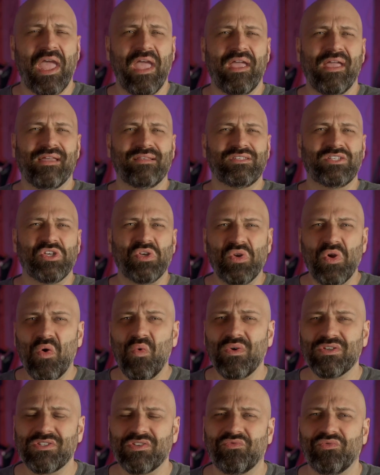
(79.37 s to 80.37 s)
And you know
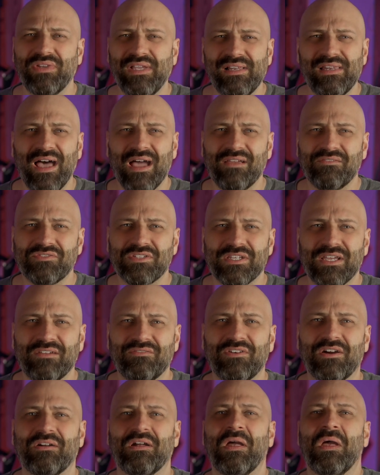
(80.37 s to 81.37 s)
what's a real
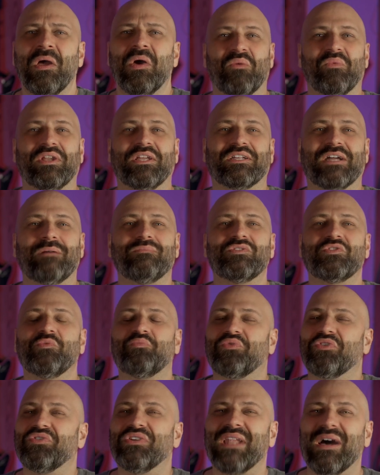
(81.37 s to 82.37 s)
lifesaver when it comes to
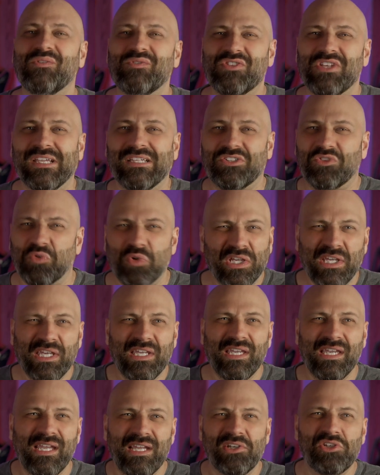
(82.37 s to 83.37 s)
pronouncing tricky
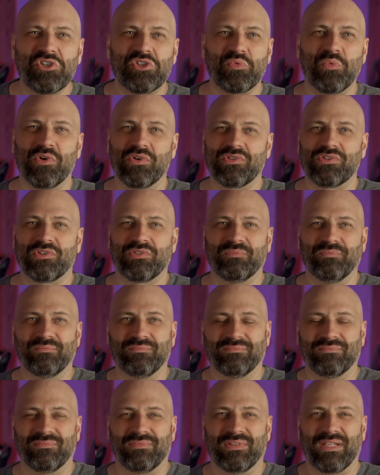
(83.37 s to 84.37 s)
English words?
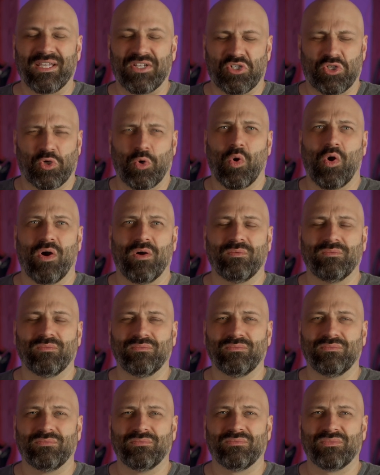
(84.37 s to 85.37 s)
Like sure.
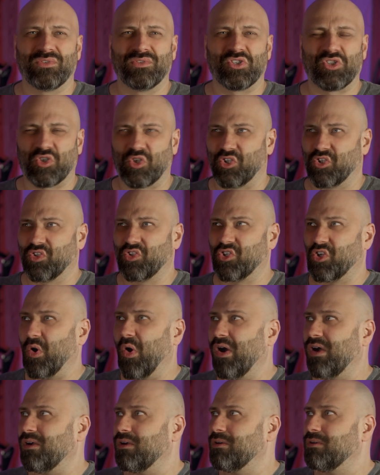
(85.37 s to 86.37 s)
Sure.
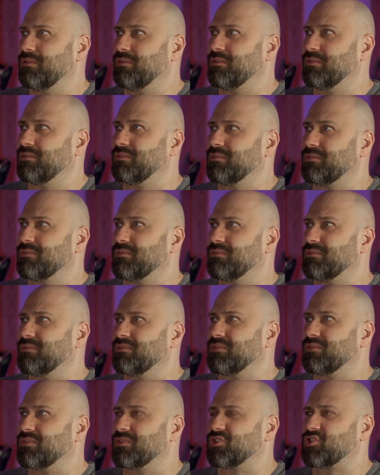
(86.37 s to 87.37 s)
Sure.
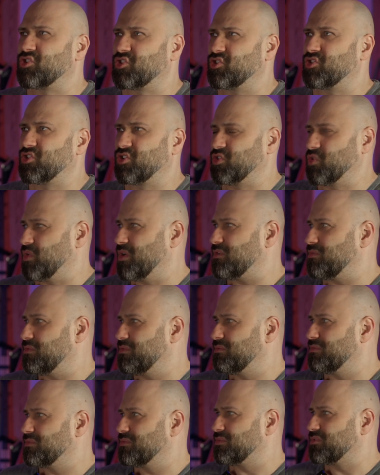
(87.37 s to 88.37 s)
Sure. Sure.
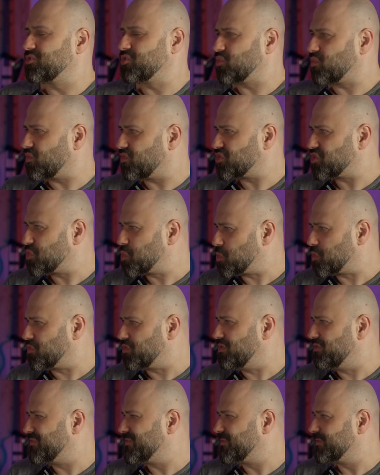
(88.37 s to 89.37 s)

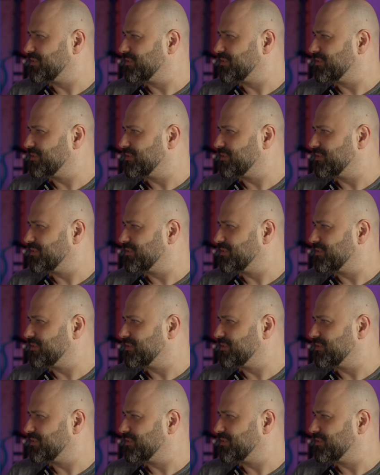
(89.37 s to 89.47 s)
Better.